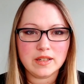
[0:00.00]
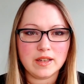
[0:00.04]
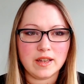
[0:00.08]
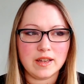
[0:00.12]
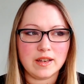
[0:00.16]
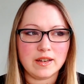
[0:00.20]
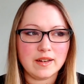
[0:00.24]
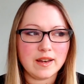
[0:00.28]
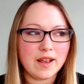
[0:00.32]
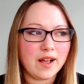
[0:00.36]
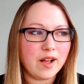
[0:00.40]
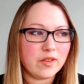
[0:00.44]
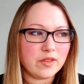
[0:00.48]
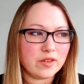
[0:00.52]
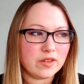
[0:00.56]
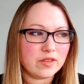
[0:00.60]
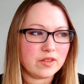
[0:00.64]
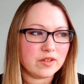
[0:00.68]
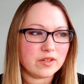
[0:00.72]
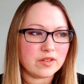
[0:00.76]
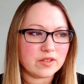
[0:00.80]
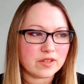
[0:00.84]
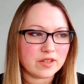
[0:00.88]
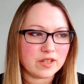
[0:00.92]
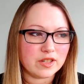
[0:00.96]
And now that
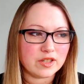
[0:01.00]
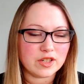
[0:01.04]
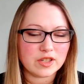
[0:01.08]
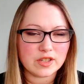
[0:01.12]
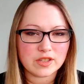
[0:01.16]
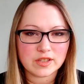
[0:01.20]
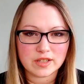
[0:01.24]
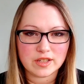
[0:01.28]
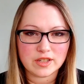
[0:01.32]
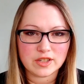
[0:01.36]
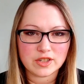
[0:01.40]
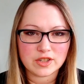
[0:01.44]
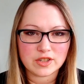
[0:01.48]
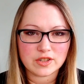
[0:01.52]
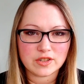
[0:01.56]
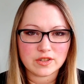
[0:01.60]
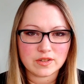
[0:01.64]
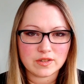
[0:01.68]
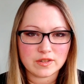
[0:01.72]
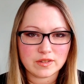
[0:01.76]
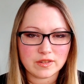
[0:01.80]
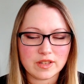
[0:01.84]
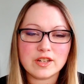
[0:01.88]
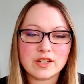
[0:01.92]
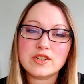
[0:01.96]
there's
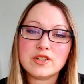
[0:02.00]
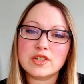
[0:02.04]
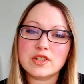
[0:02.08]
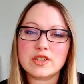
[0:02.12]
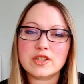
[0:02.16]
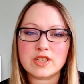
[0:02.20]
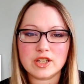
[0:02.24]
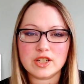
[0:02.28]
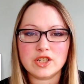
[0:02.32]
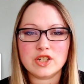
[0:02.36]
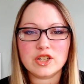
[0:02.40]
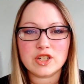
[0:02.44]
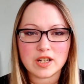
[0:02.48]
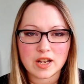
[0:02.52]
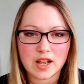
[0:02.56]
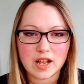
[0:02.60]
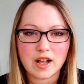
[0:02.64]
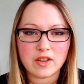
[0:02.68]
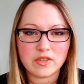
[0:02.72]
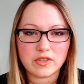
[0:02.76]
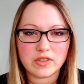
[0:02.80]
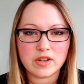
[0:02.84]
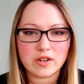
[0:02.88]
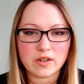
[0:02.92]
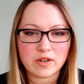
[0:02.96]
legislation
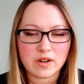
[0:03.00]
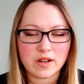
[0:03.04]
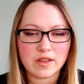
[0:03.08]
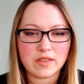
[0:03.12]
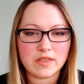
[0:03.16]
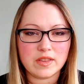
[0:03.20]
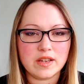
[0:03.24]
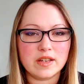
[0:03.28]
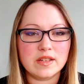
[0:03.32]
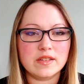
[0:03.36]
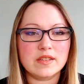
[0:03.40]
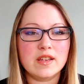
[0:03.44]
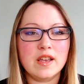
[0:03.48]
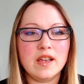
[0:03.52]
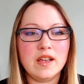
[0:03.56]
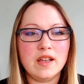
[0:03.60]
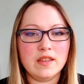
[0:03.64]
out there on this,